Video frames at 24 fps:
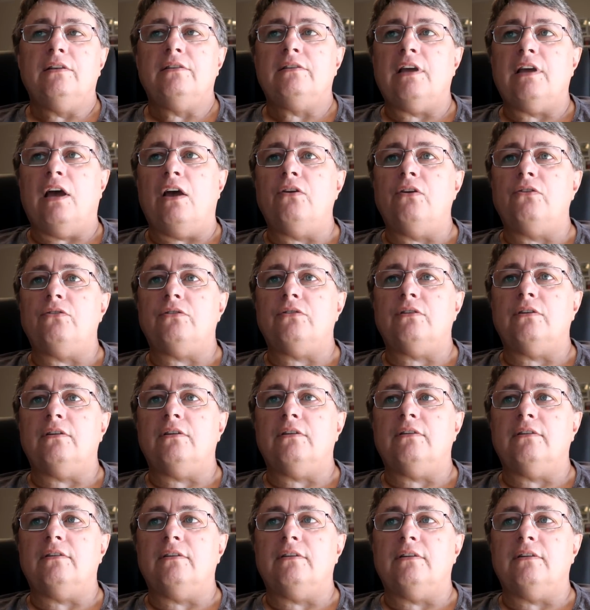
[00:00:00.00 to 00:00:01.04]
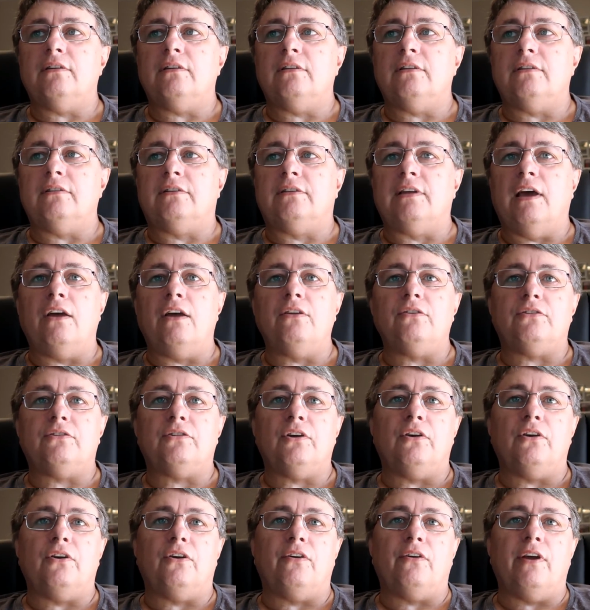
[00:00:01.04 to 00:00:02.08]
don't
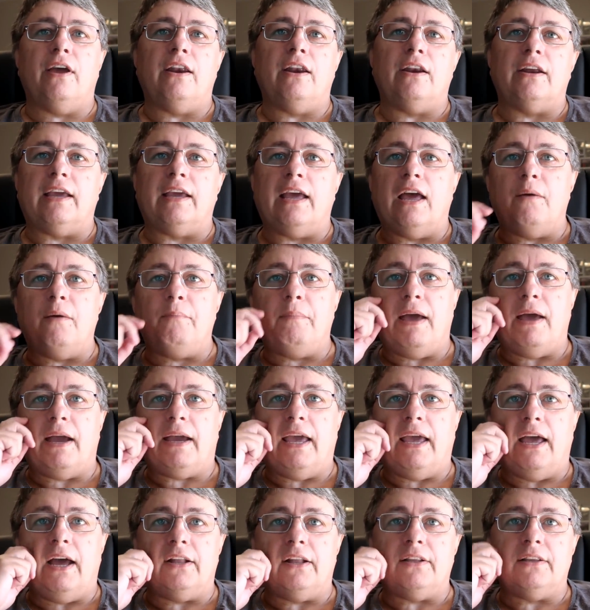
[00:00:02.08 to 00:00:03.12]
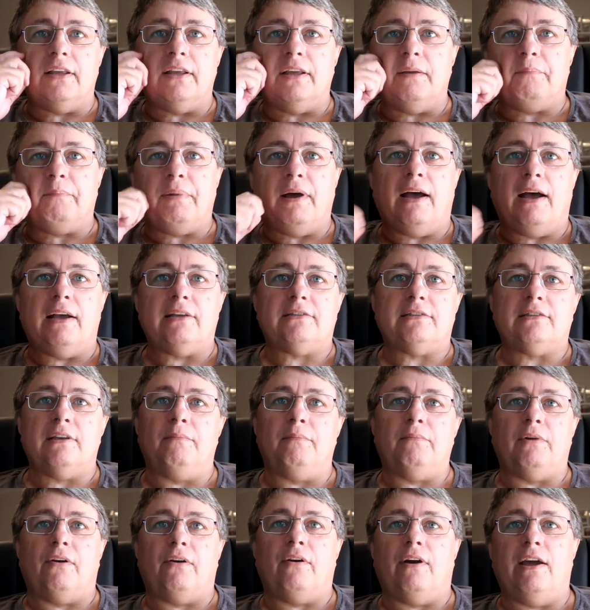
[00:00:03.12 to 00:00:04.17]
turn around and go back out past the
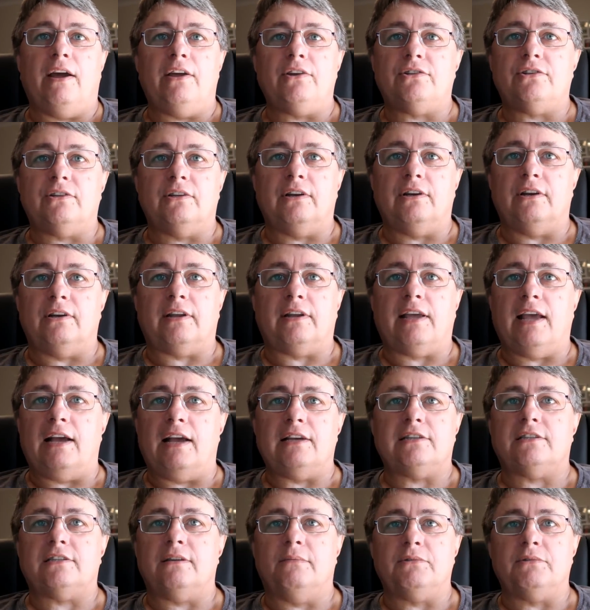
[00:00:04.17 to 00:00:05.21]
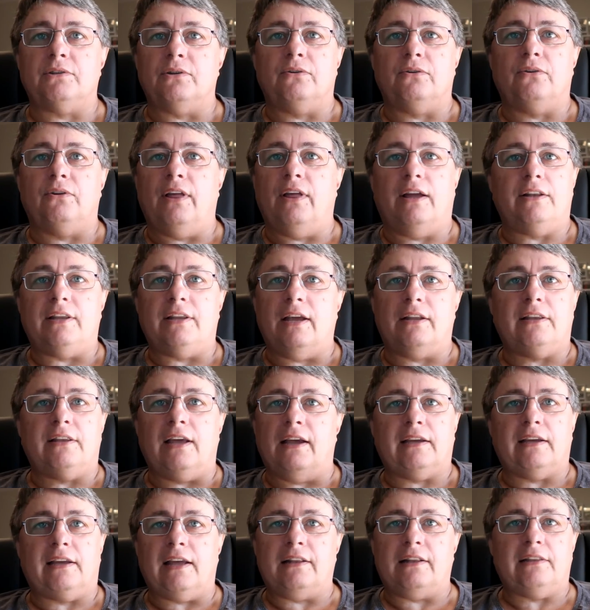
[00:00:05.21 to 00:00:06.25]
immigration and customs and all that.
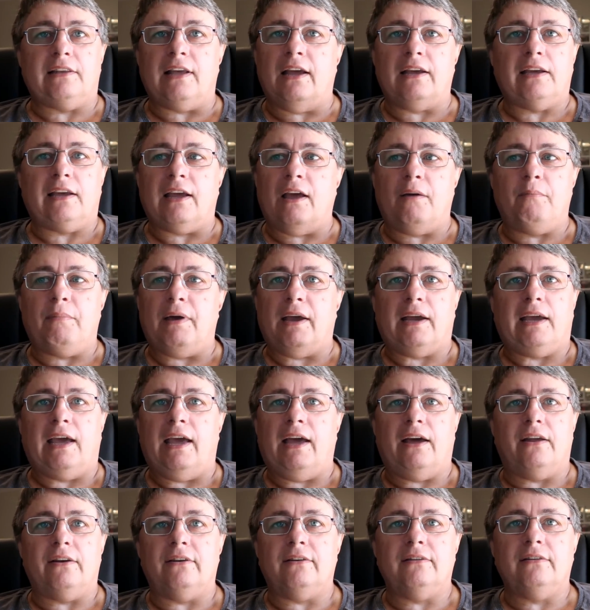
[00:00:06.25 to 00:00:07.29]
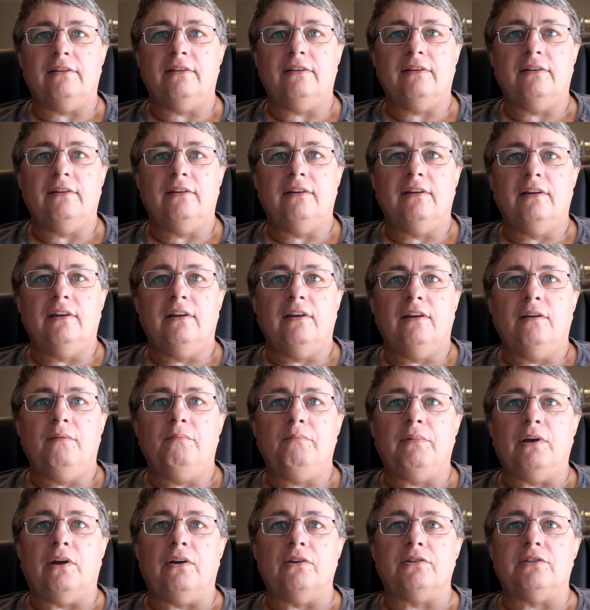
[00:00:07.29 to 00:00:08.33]
Don't go back out,
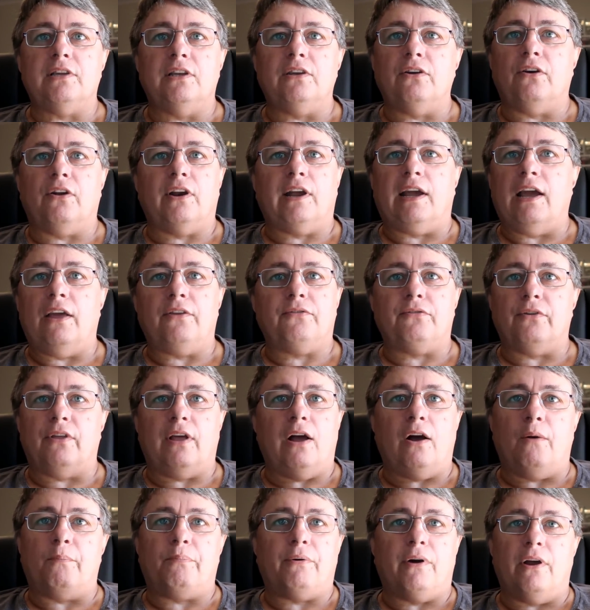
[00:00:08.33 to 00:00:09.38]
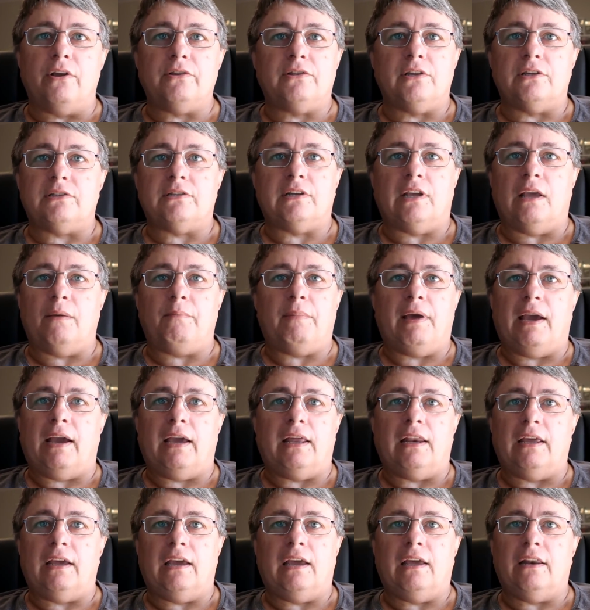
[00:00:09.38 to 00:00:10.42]
because then you've got to go through the whole process to get back
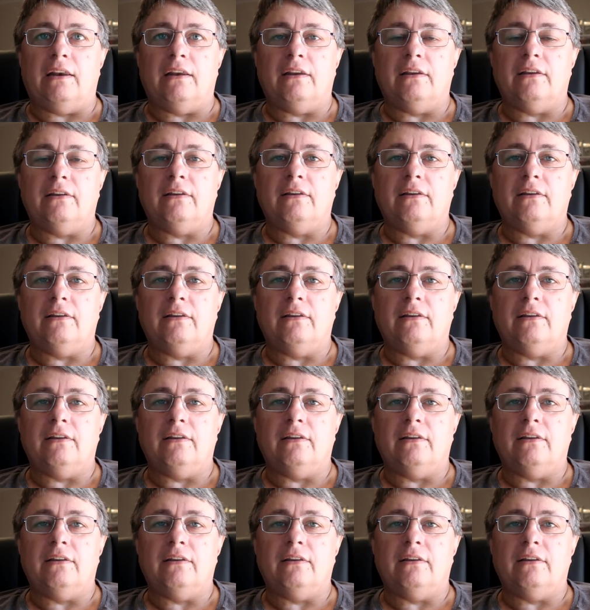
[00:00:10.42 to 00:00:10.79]
in again.